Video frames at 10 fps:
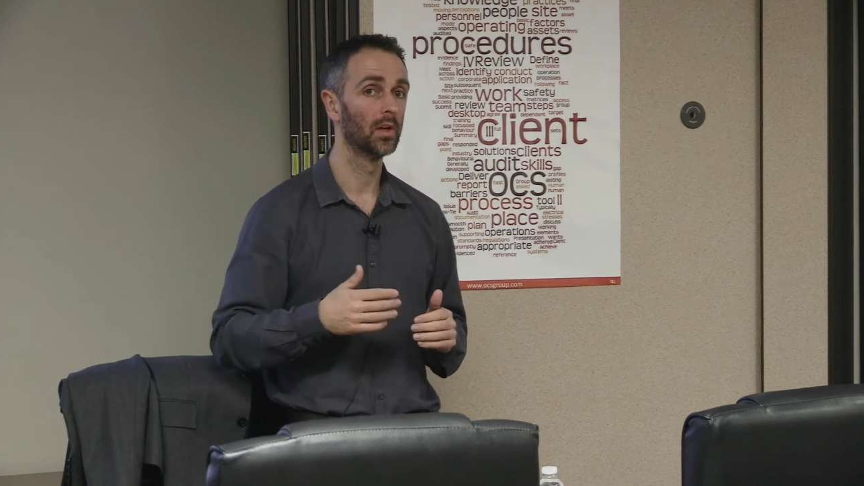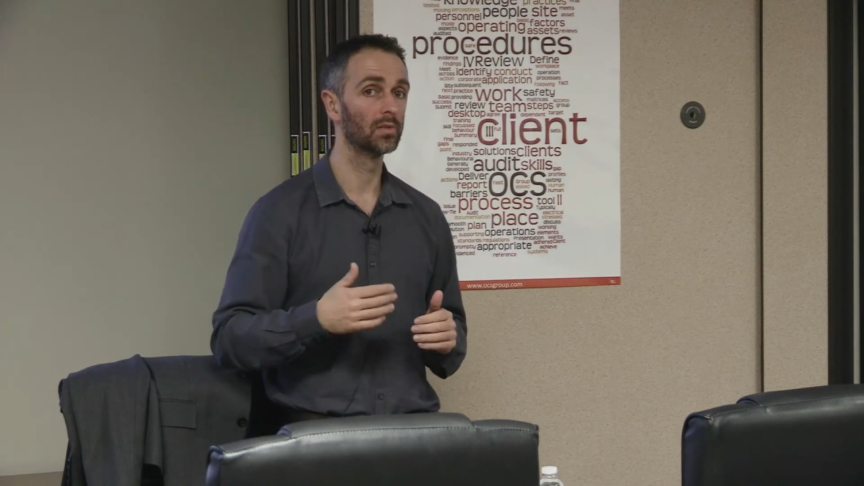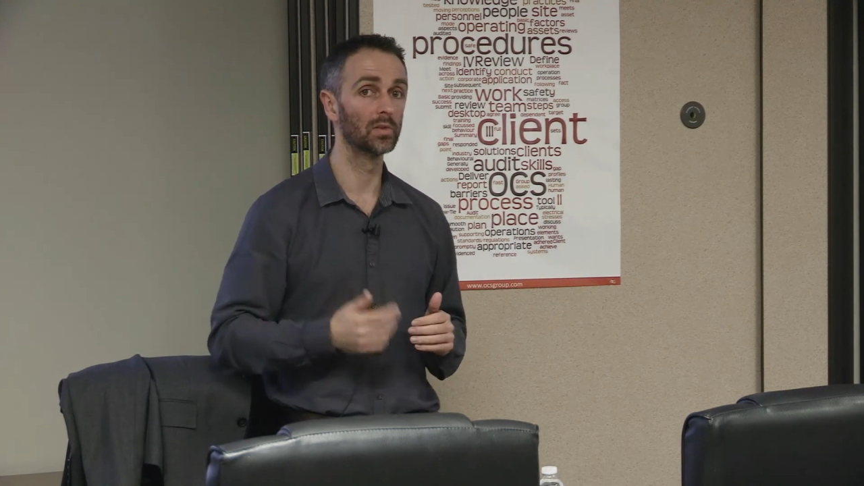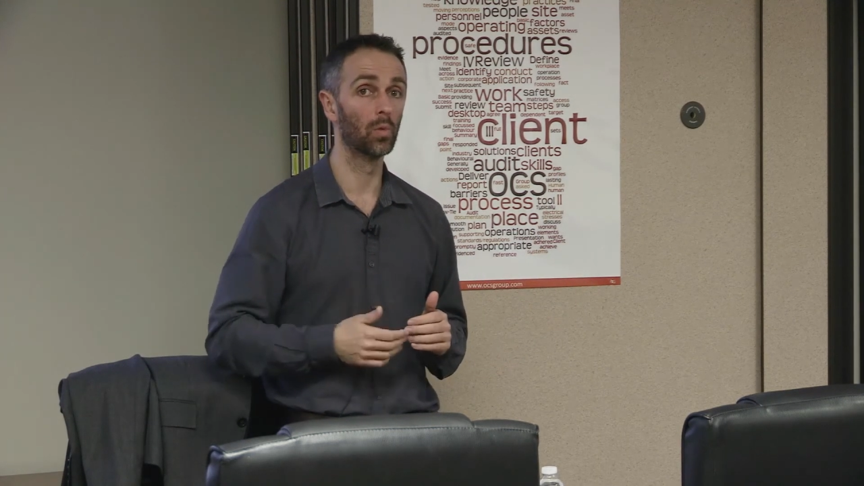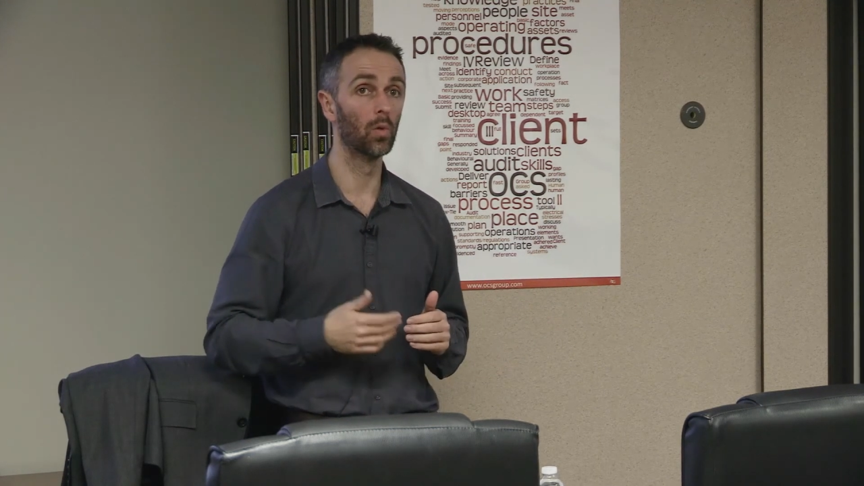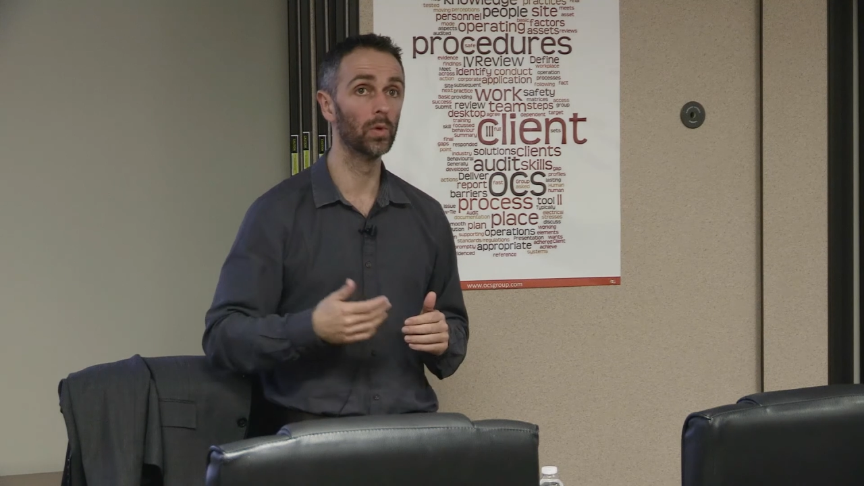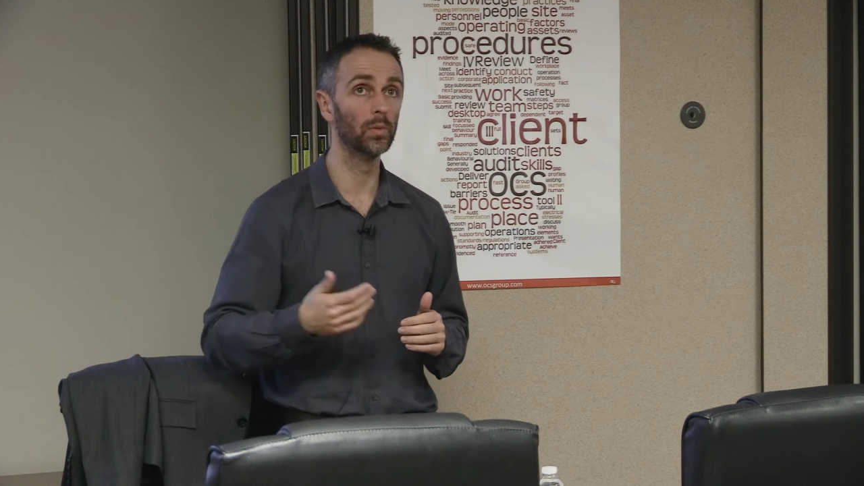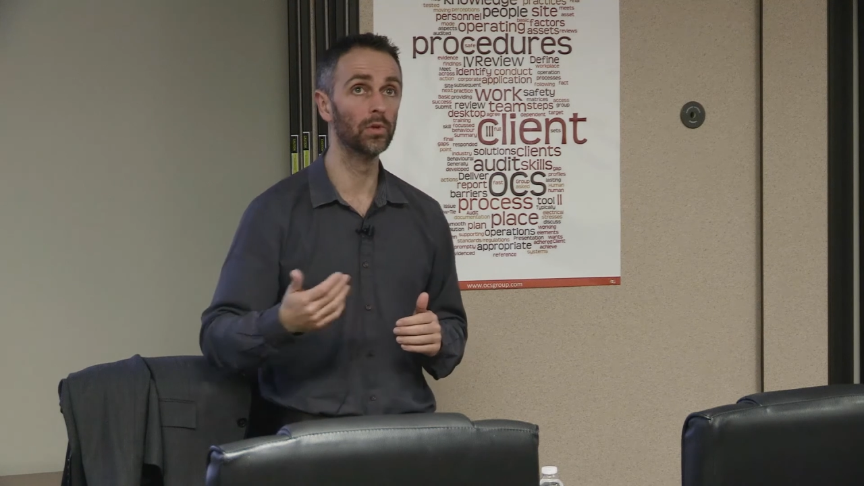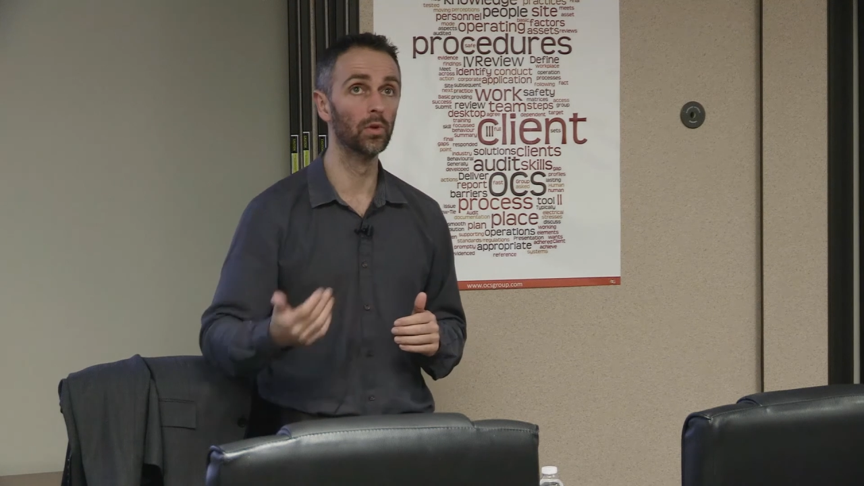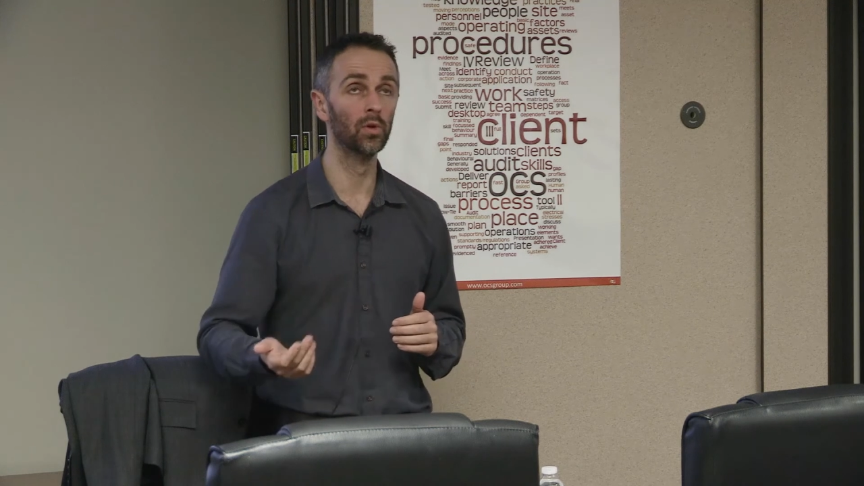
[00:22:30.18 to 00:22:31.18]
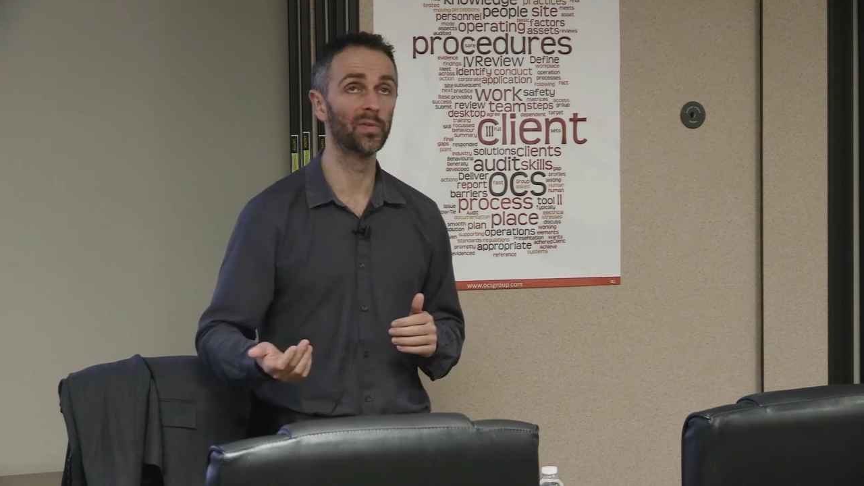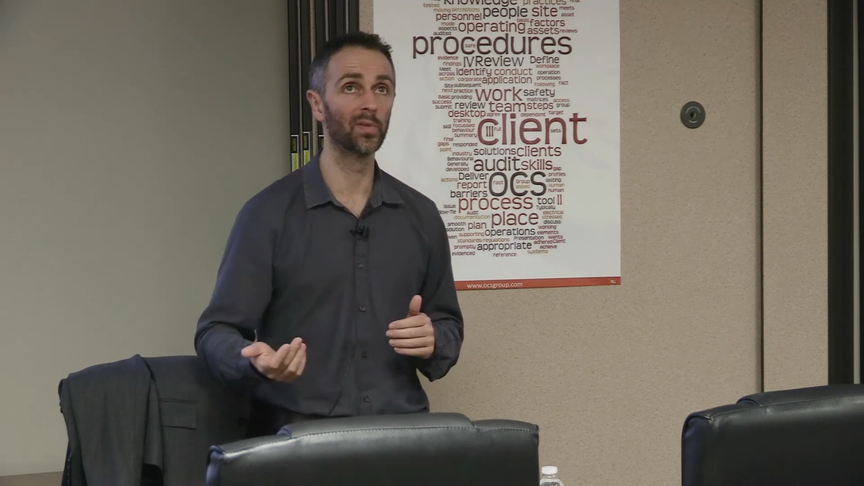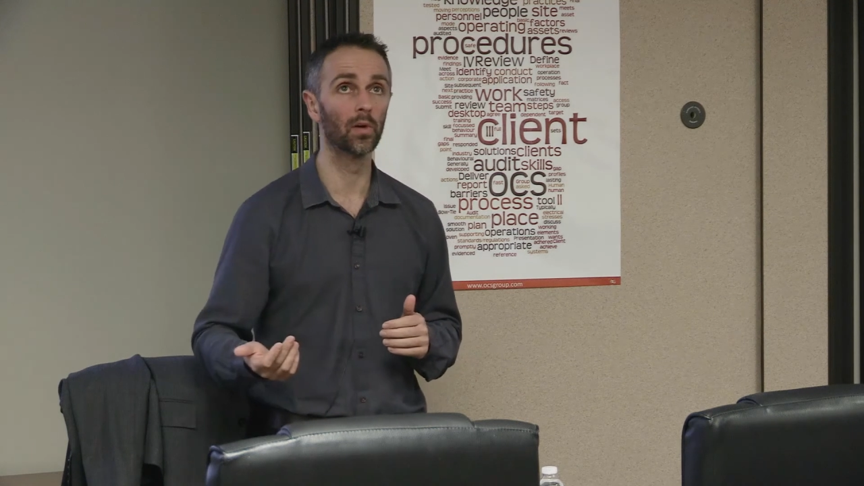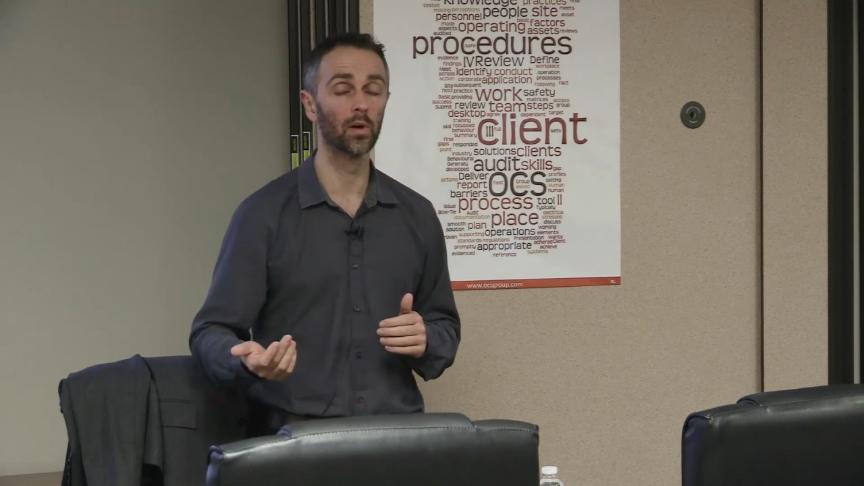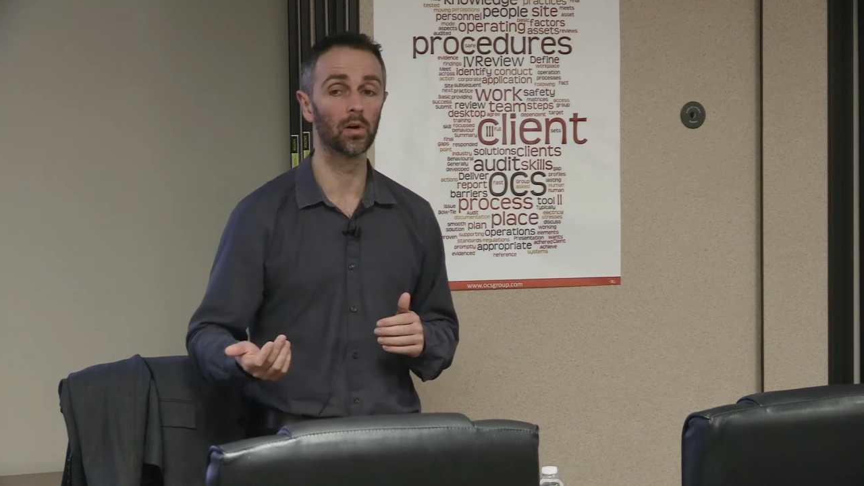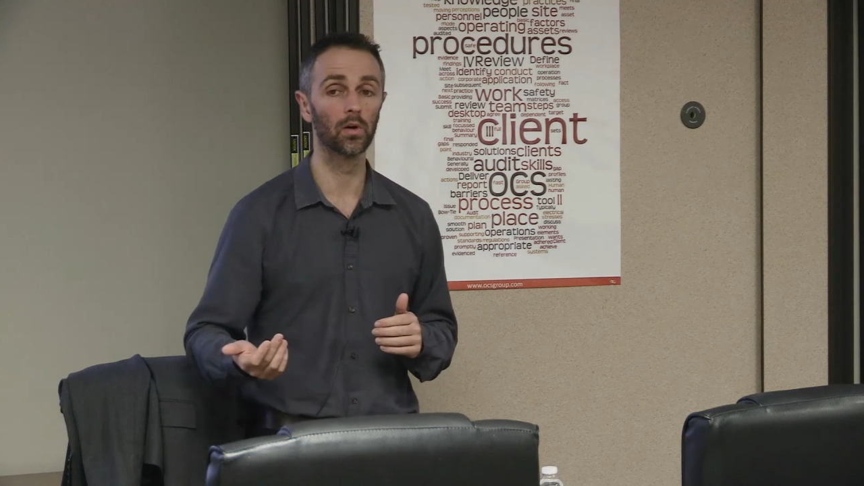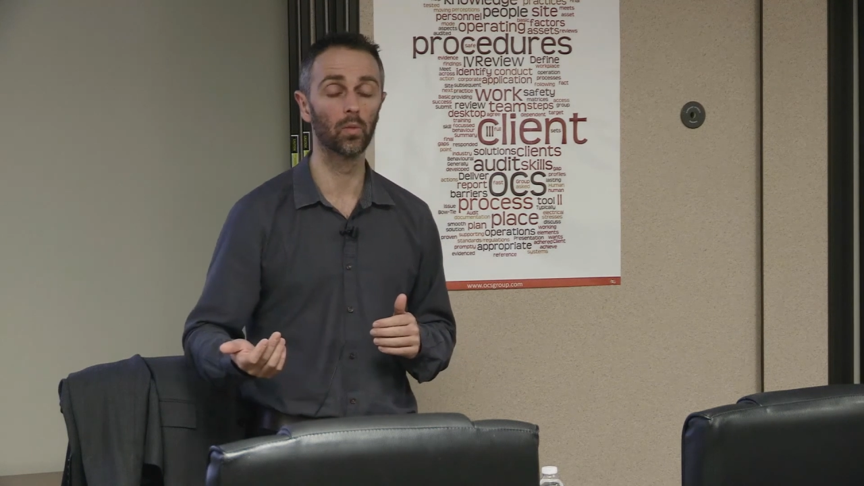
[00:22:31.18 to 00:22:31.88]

so it's what we would do for